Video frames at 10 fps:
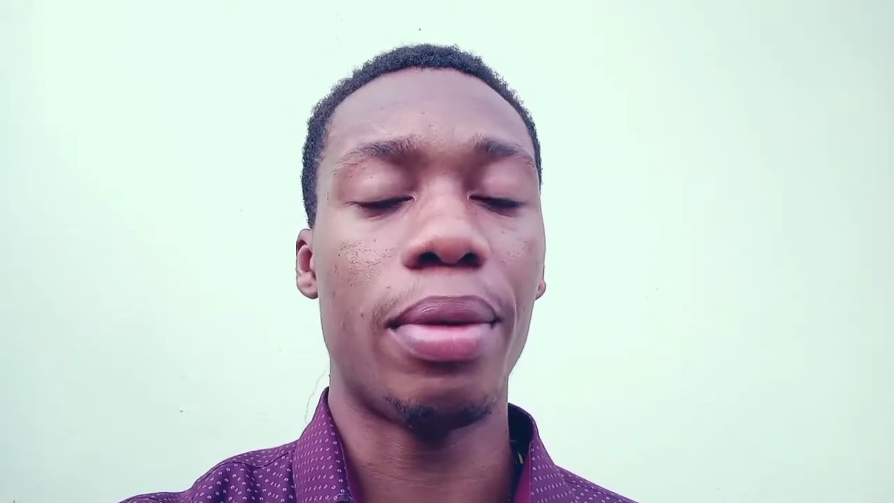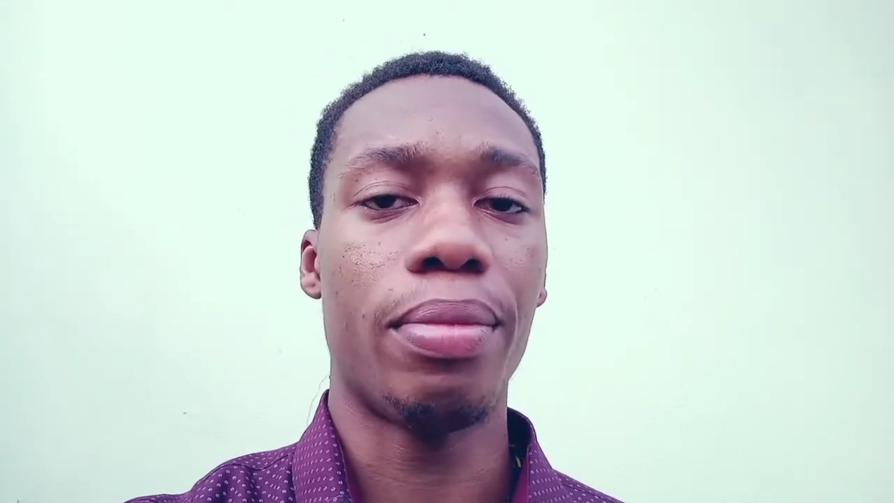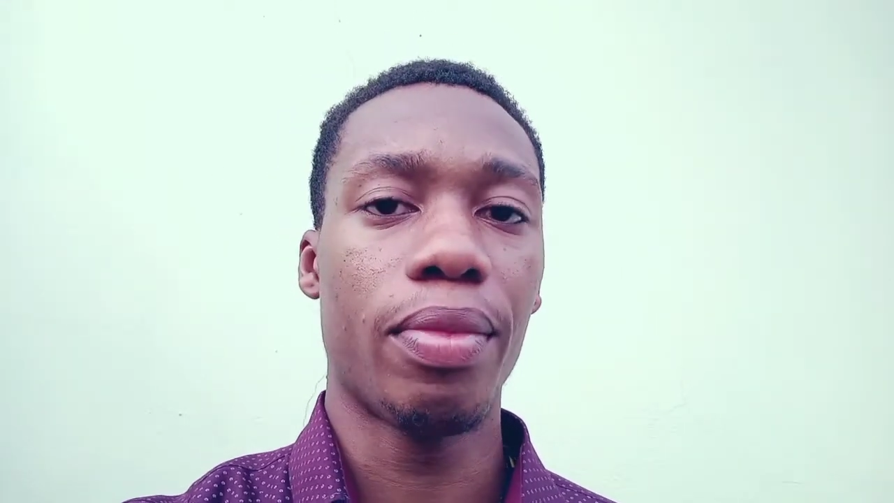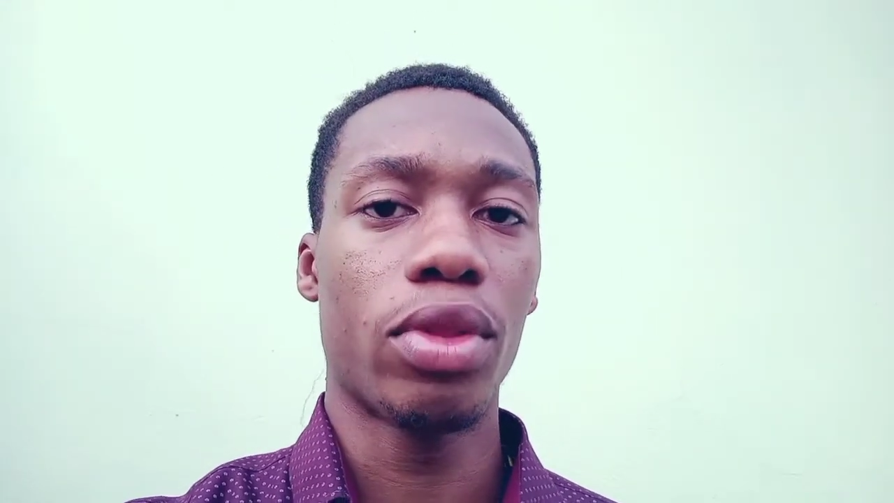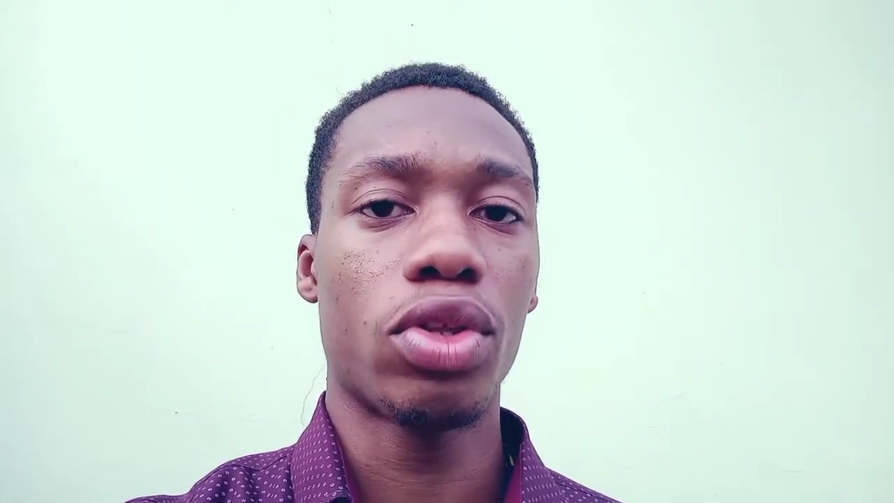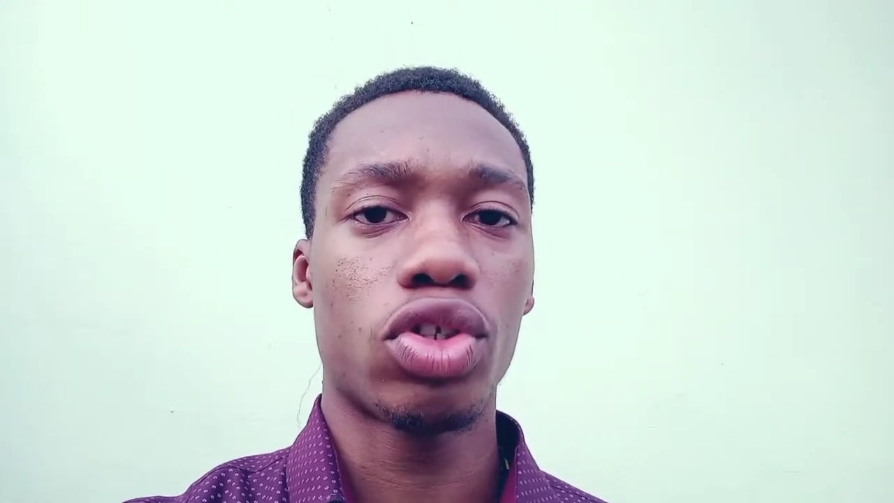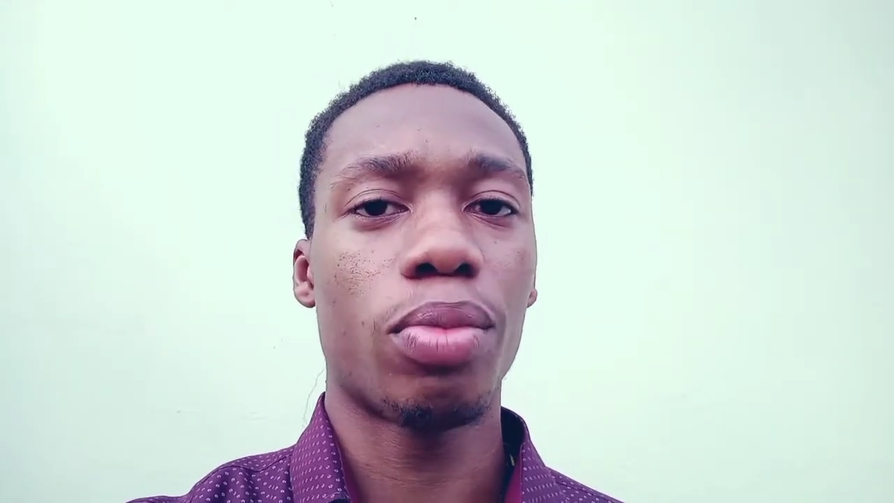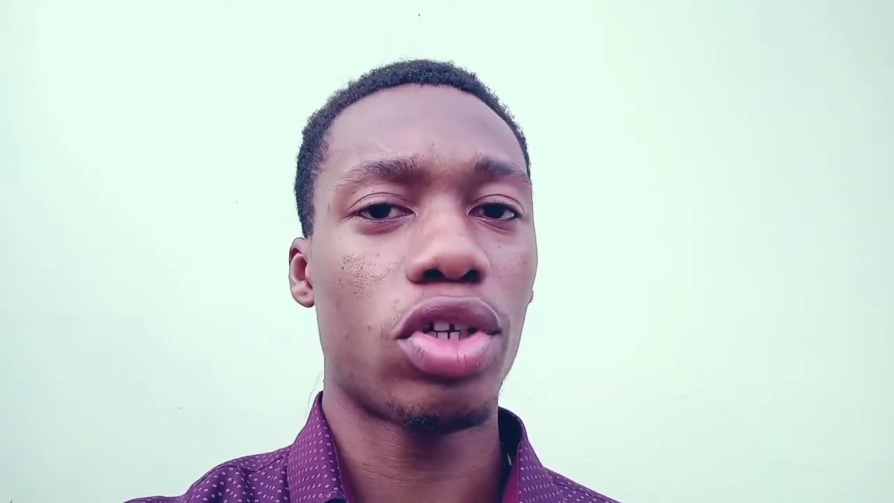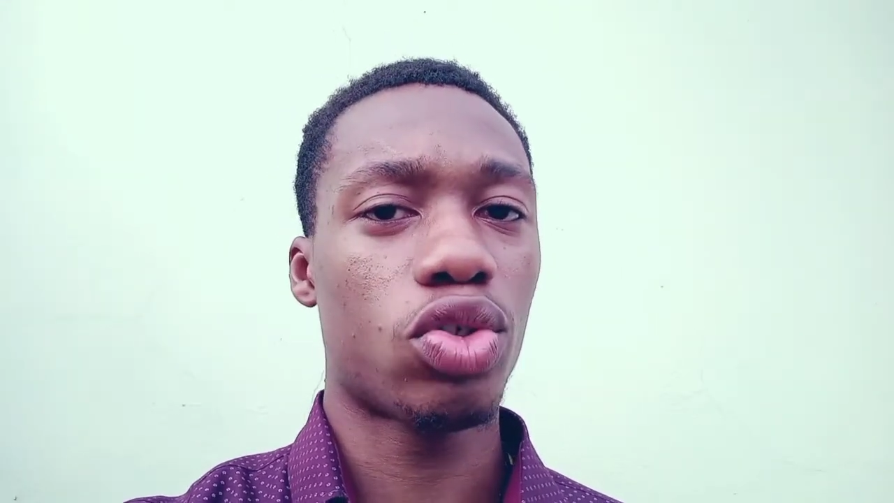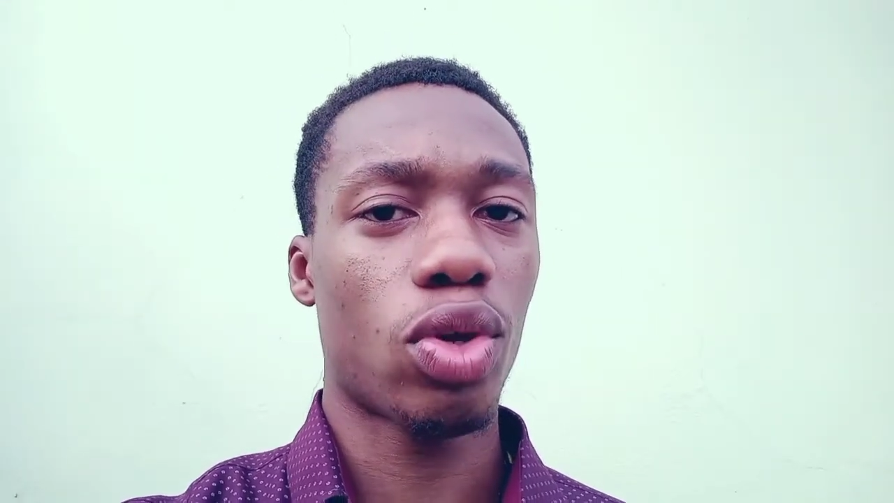So, but
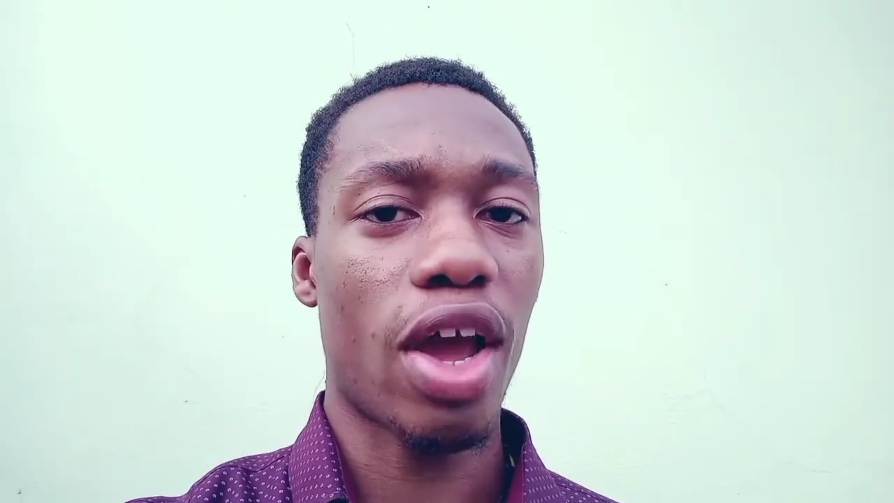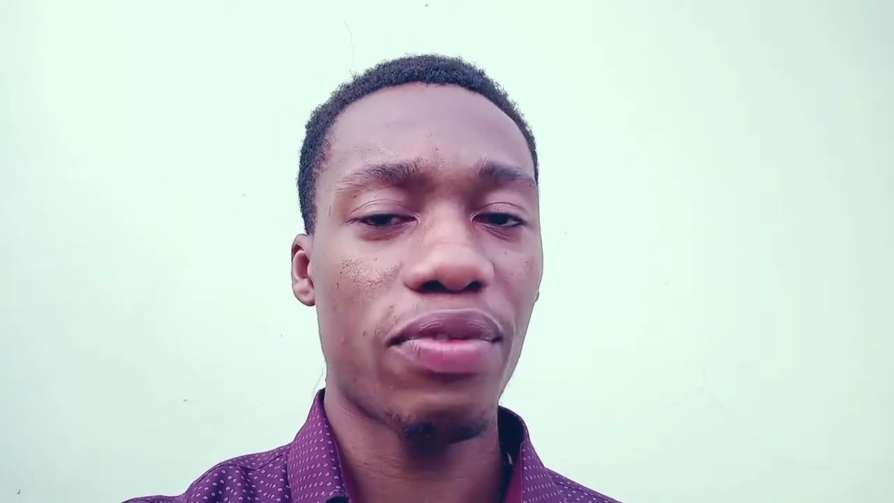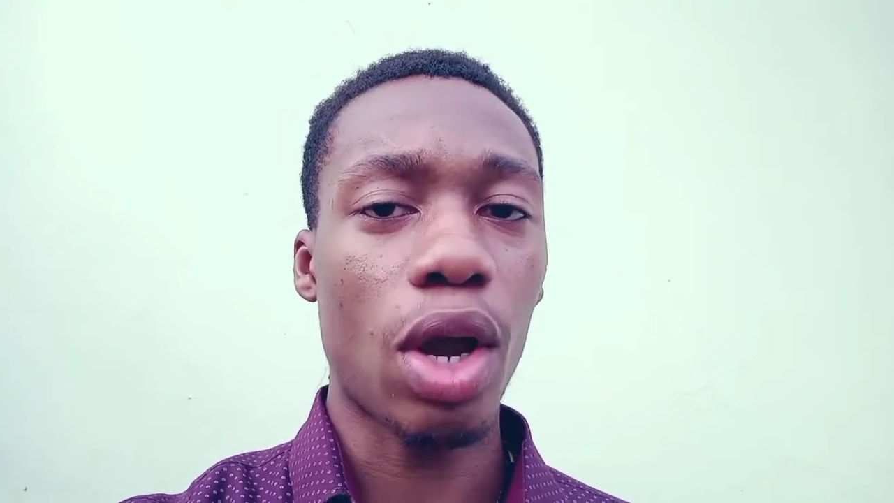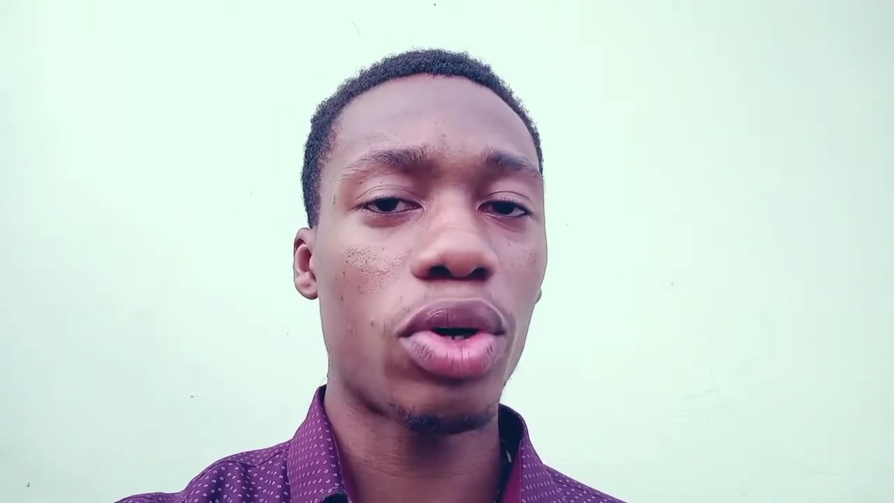after watching